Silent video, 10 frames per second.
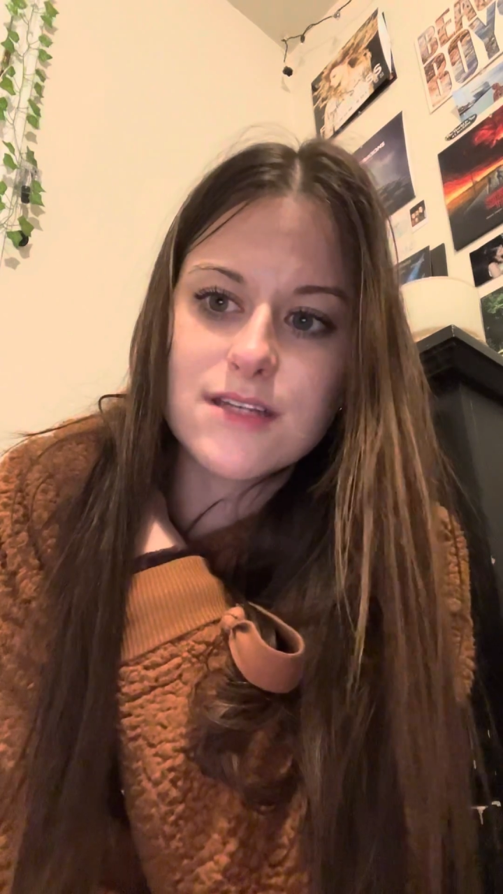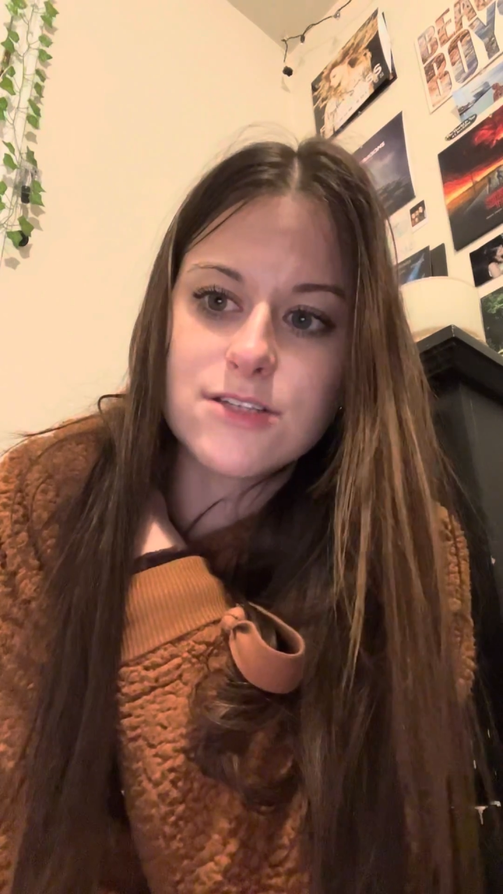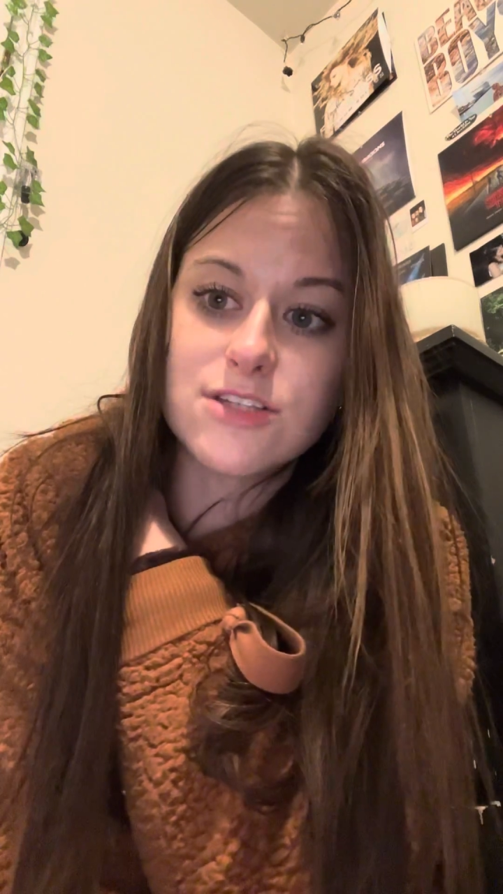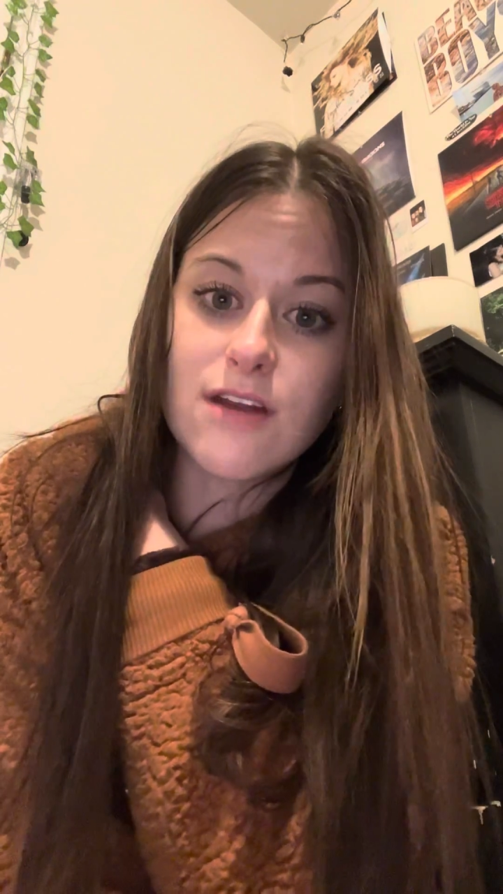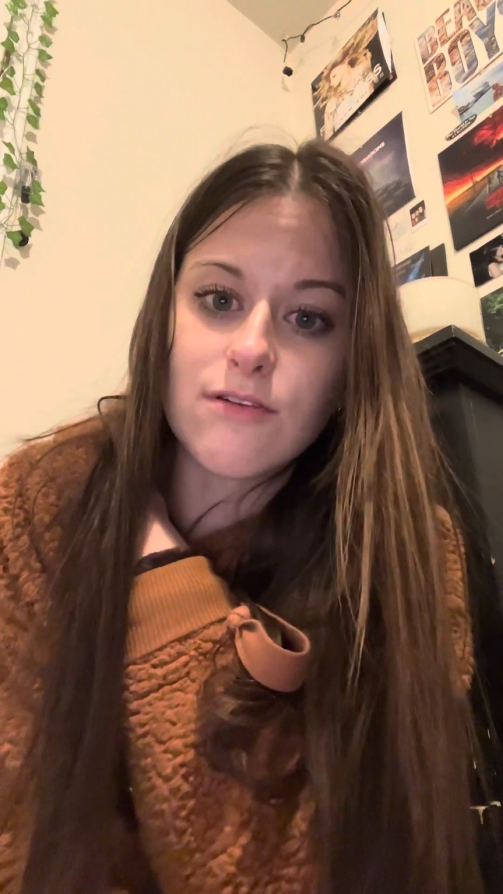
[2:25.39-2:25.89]

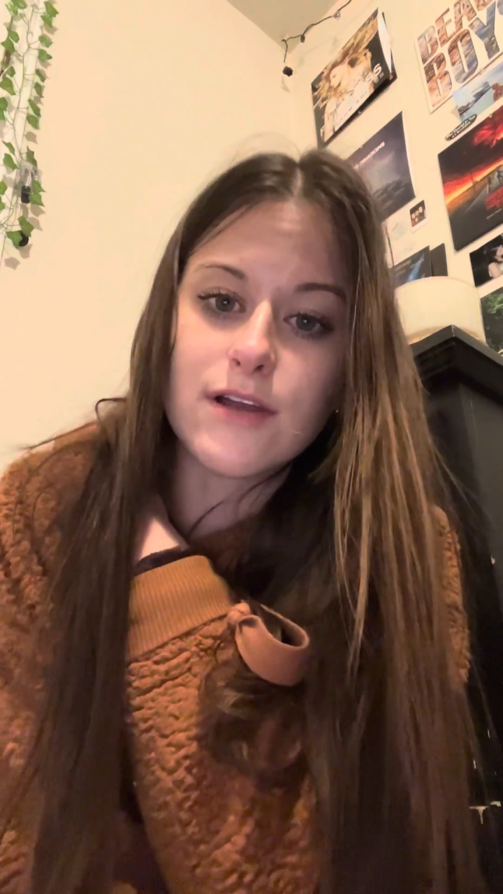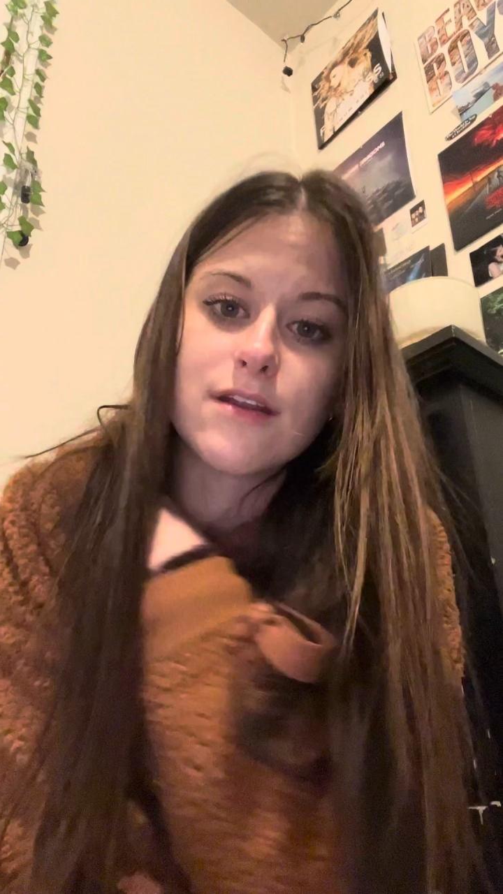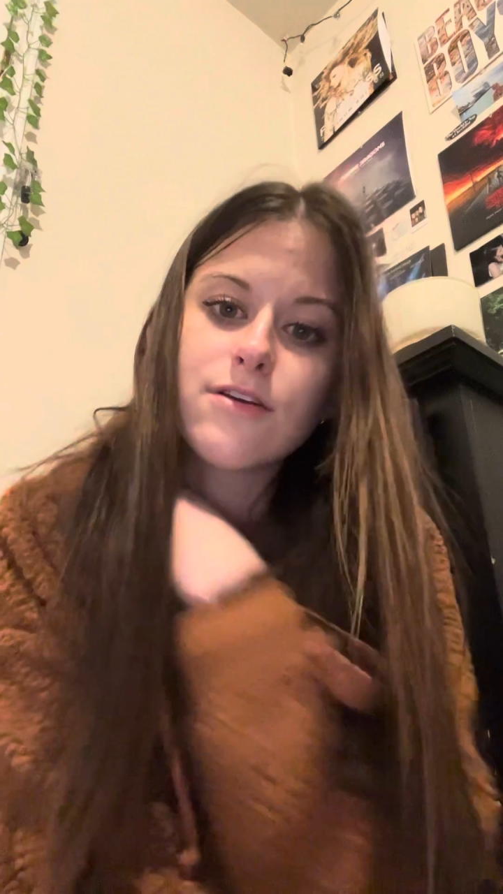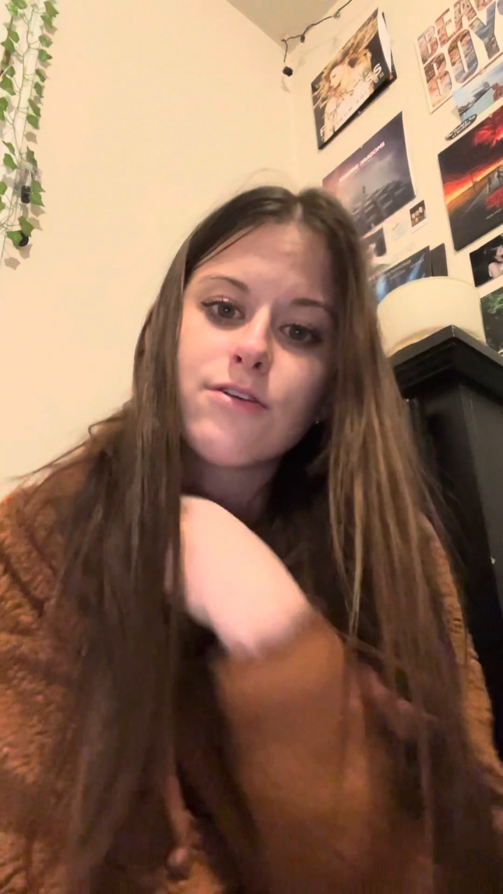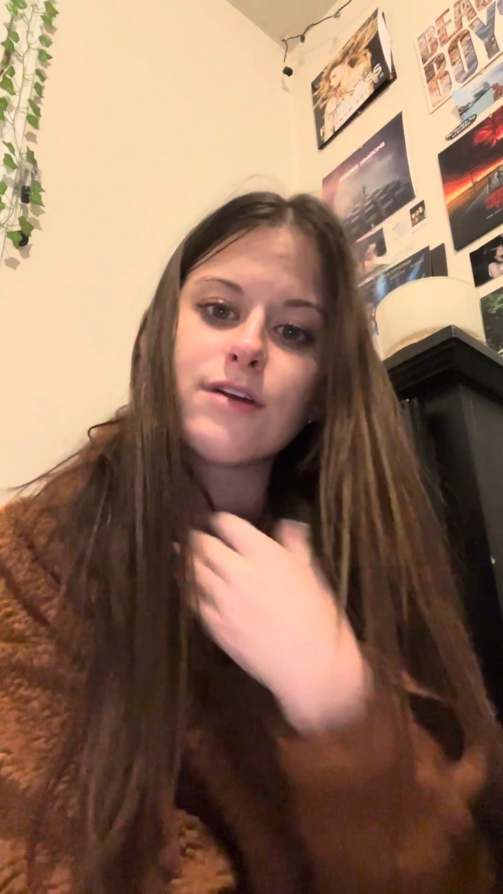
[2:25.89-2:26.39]
in general
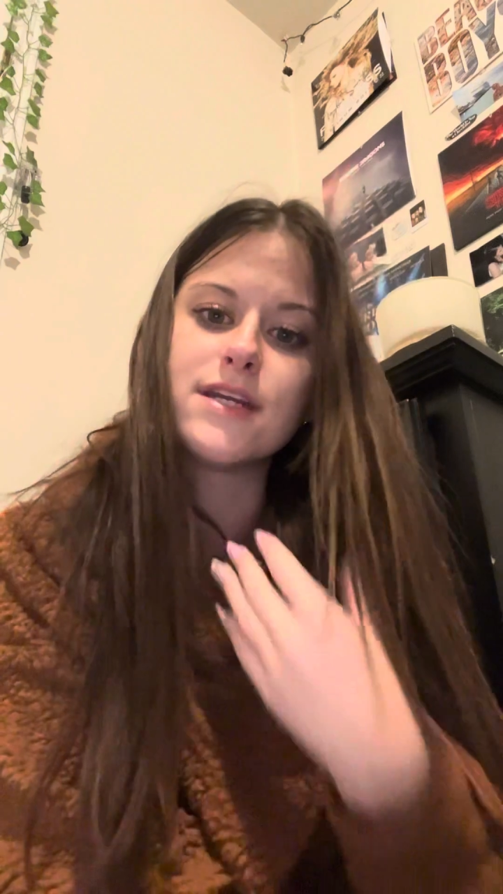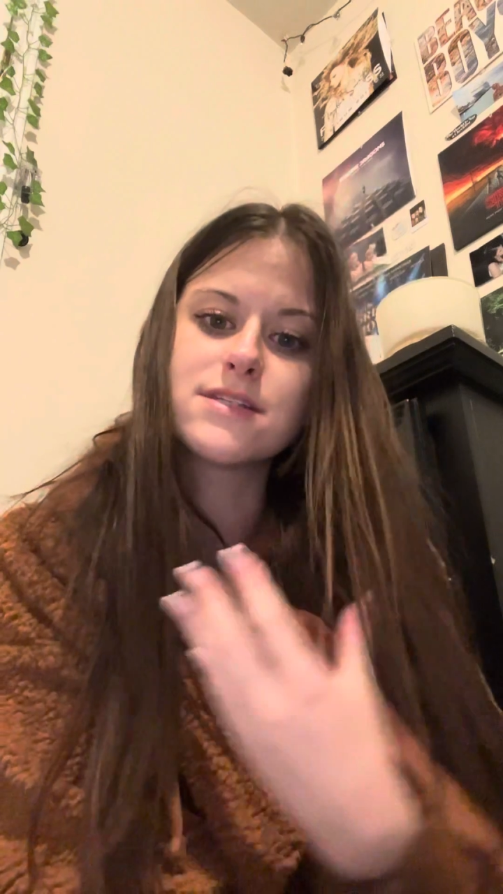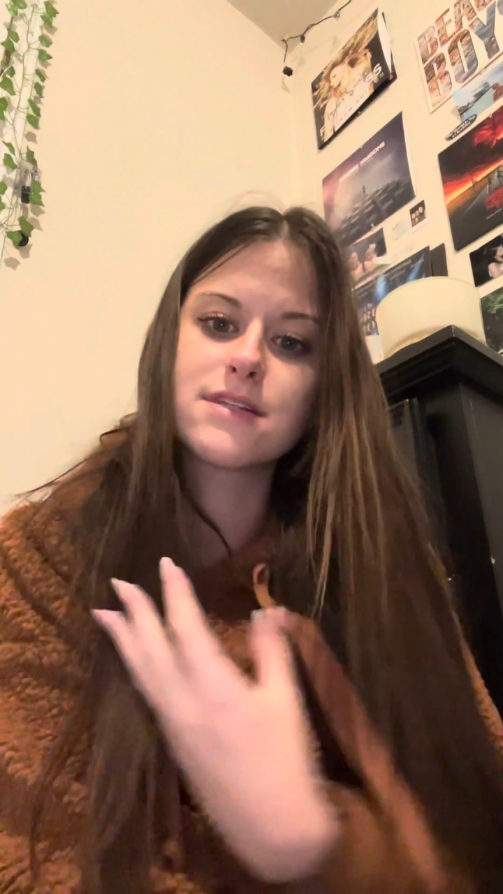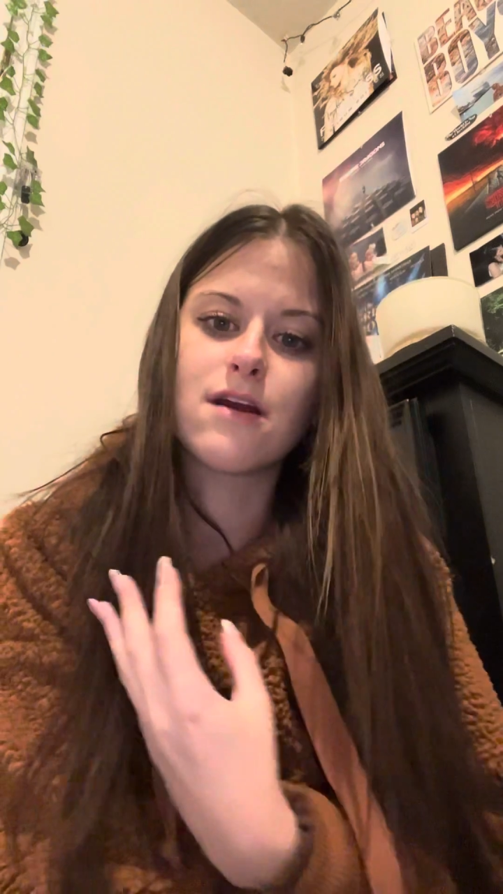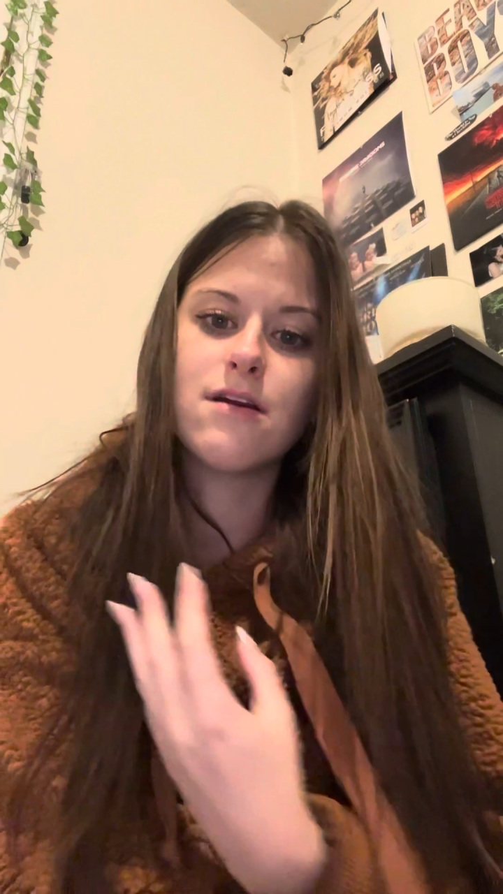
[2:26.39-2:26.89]

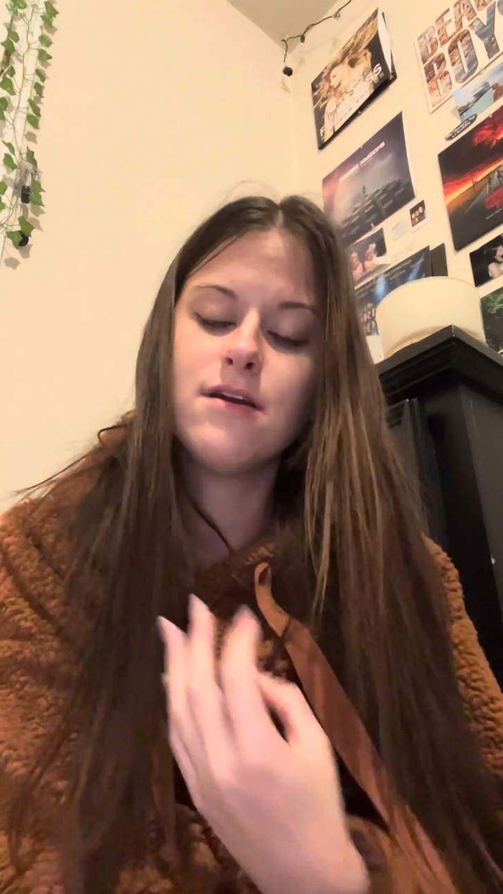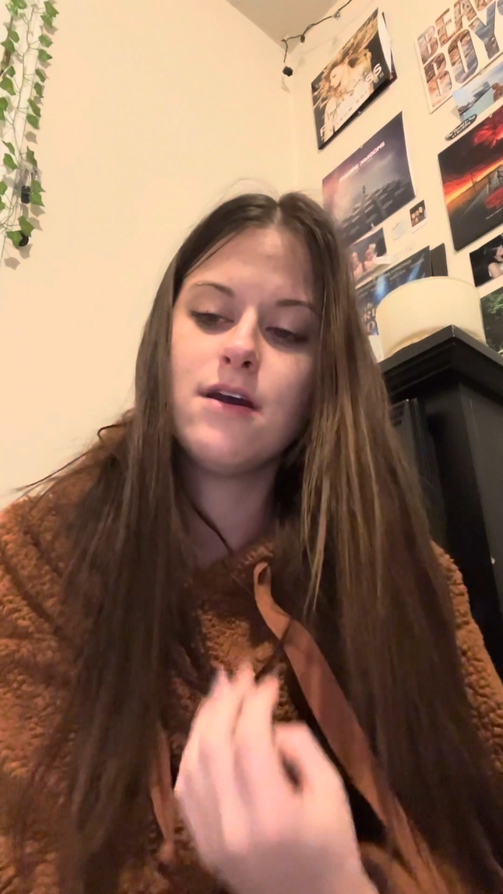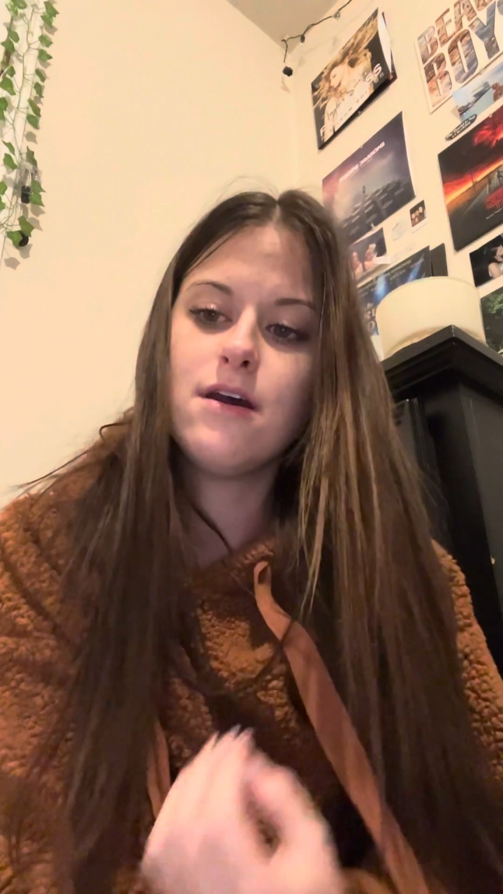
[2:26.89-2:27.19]
increase their